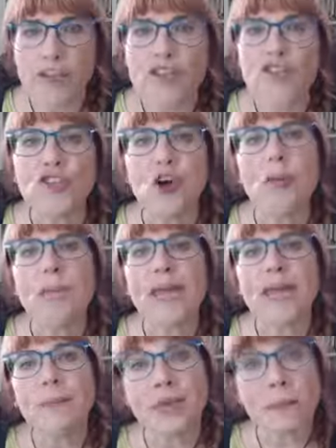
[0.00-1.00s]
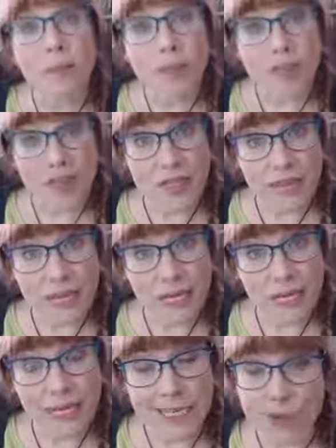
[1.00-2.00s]
Don't make people think
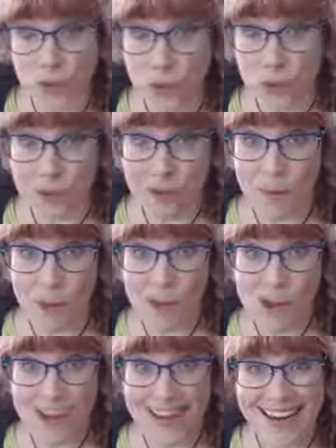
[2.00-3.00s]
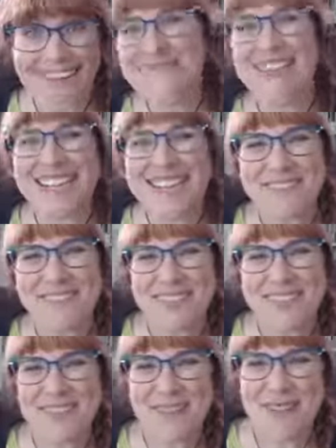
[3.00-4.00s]
is rule number 1 when it comes to
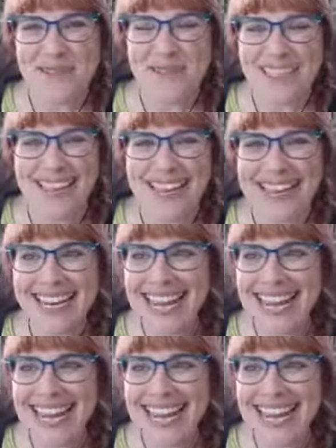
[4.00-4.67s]
your website.